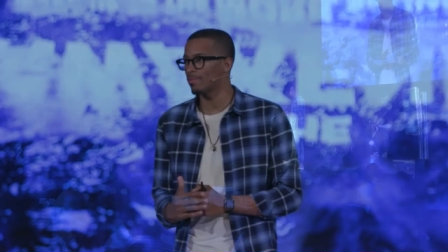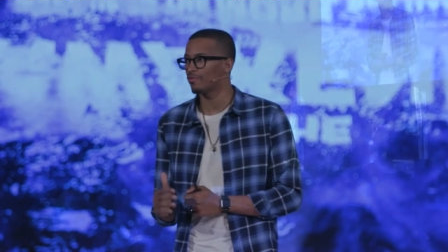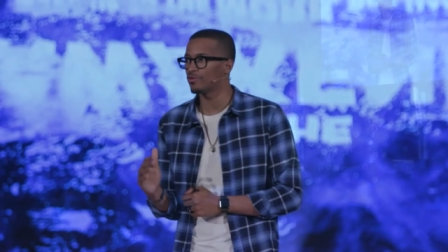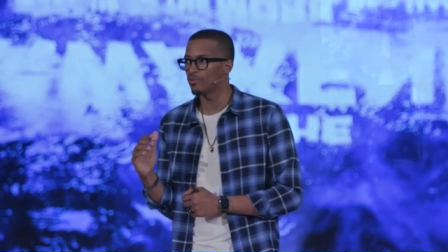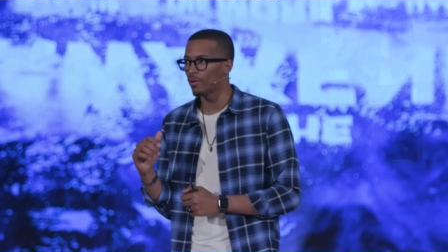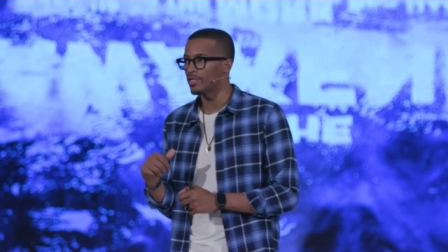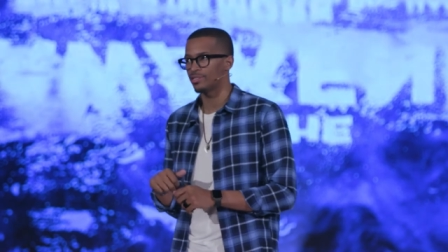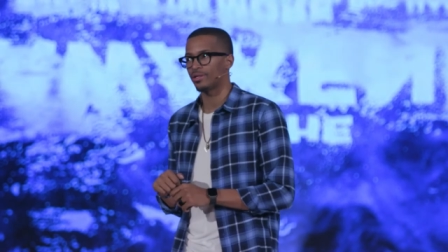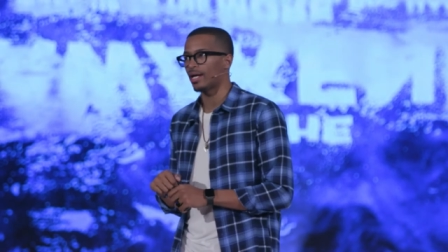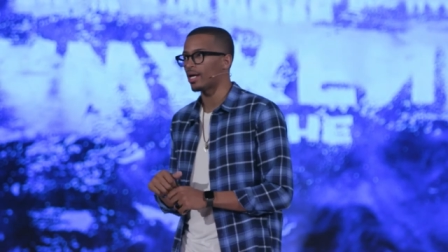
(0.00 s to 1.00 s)
If you raise
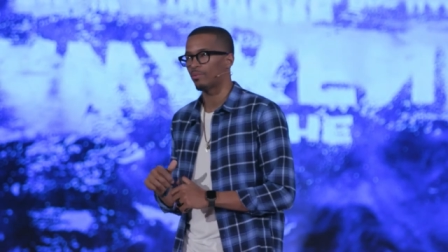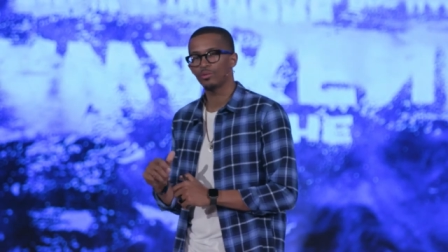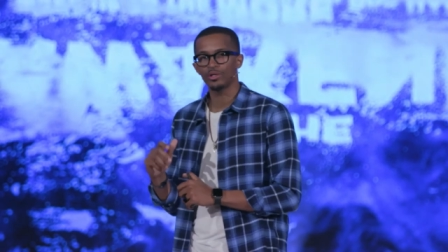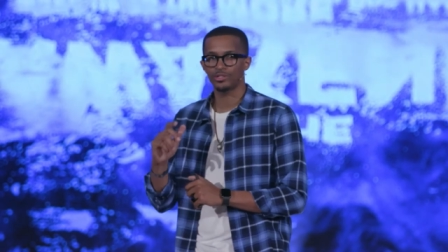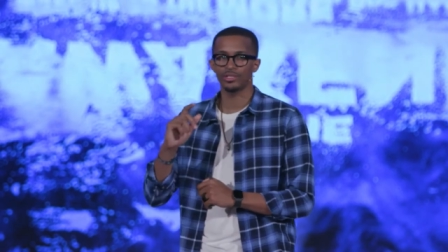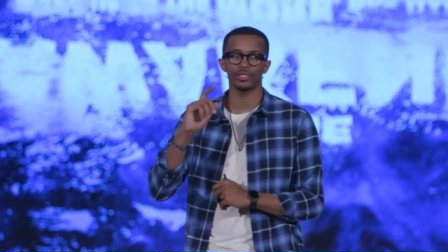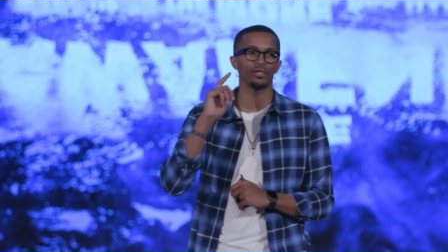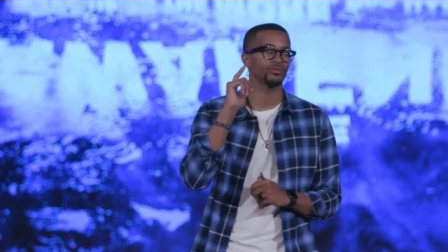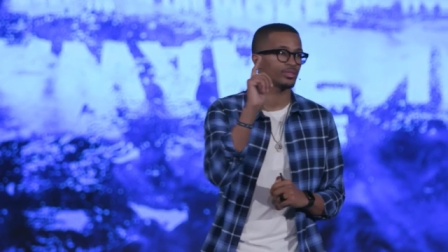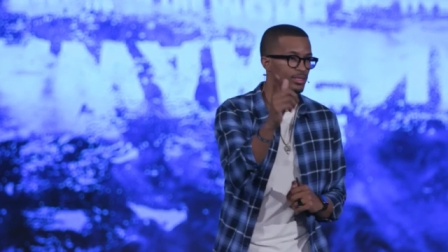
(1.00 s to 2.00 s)
your hand, we want you to
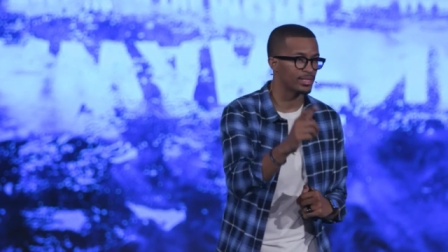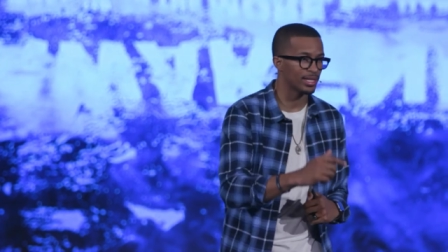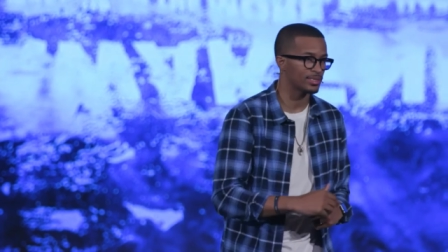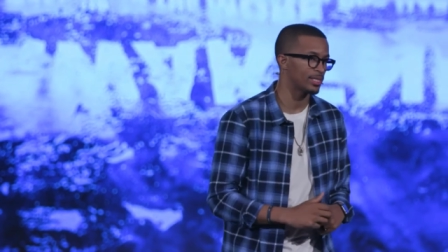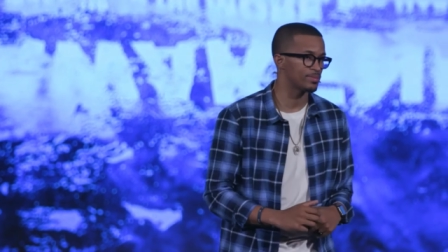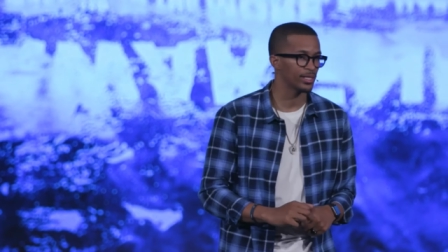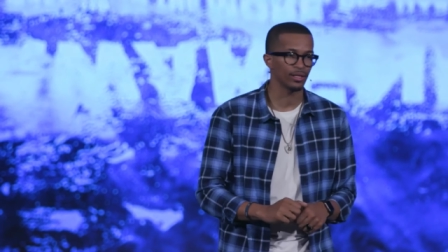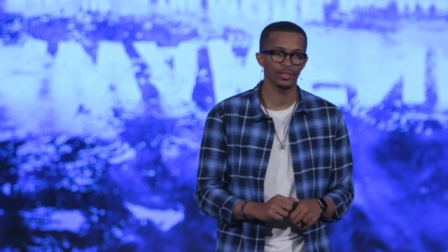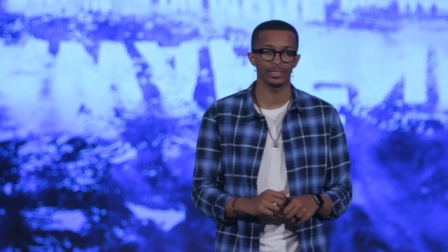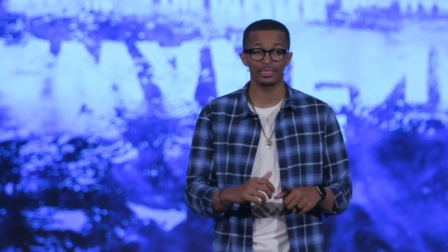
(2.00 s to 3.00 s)
go to the next steps
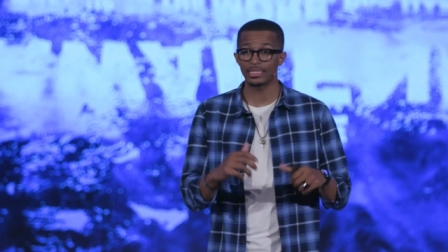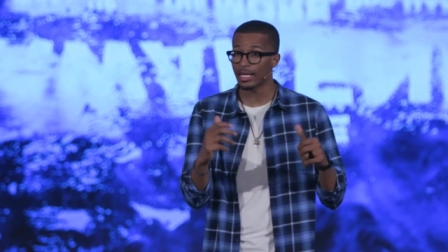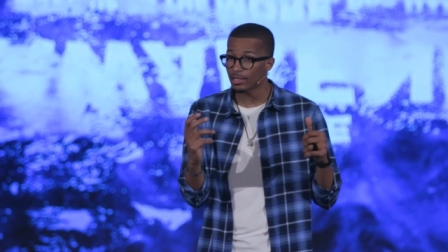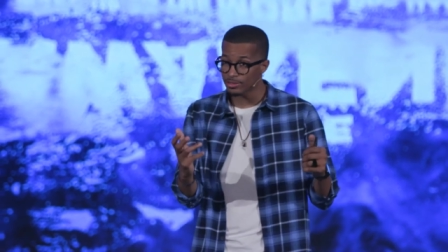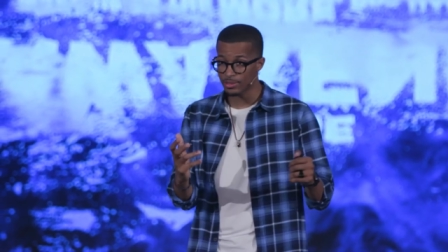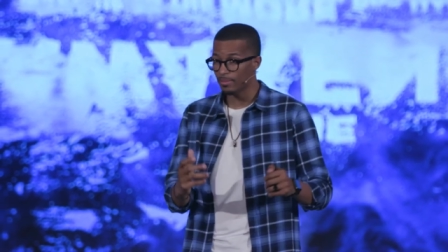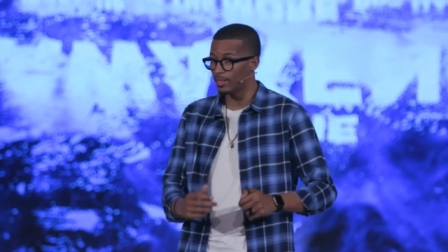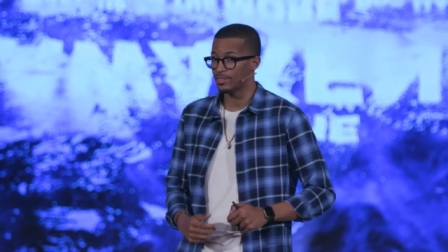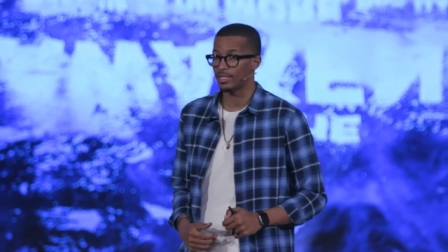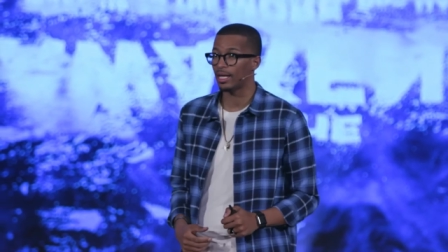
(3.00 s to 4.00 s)
area and tell
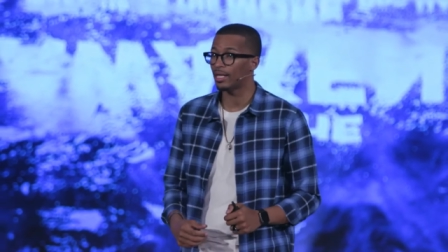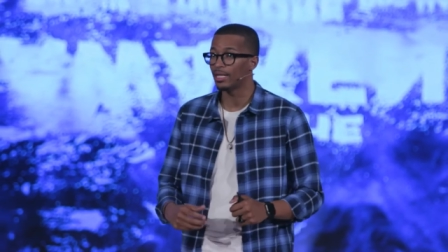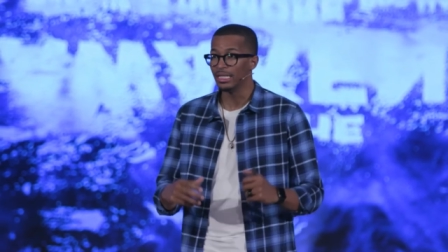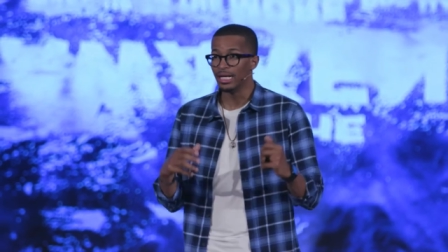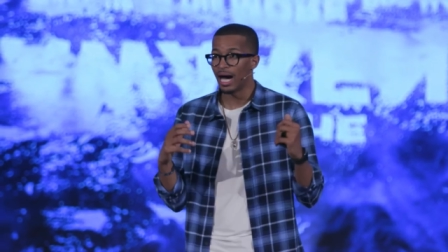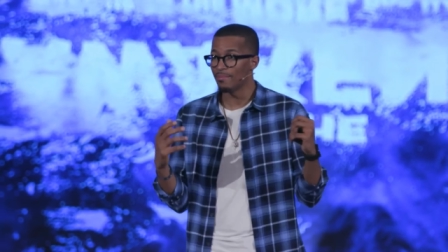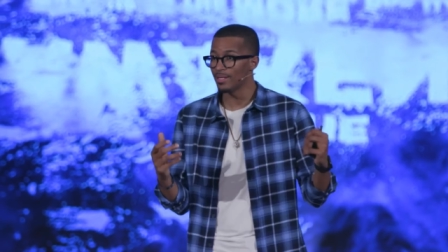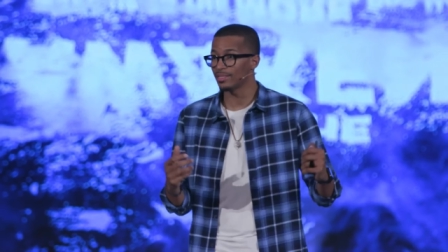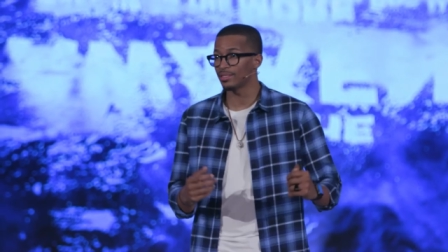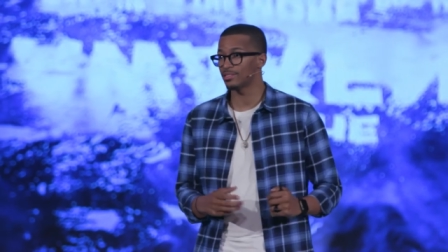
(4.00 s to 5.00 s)
somebody, say, hey, I
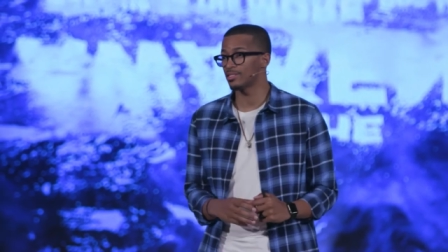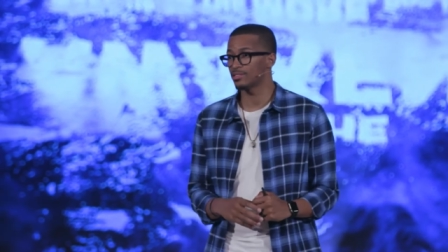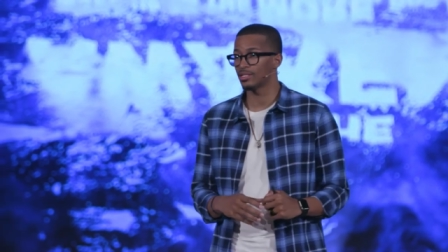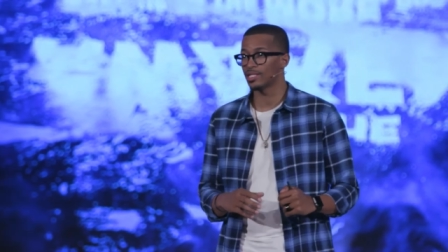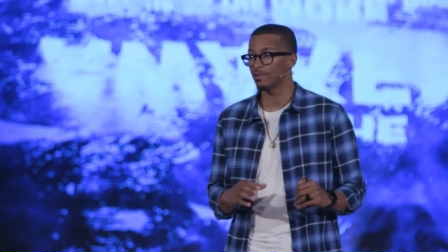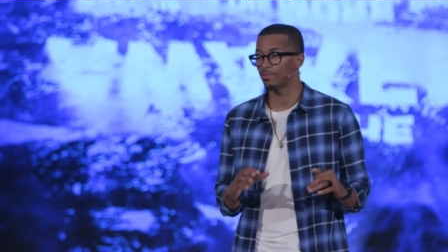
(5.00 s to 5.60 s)
made that decision today.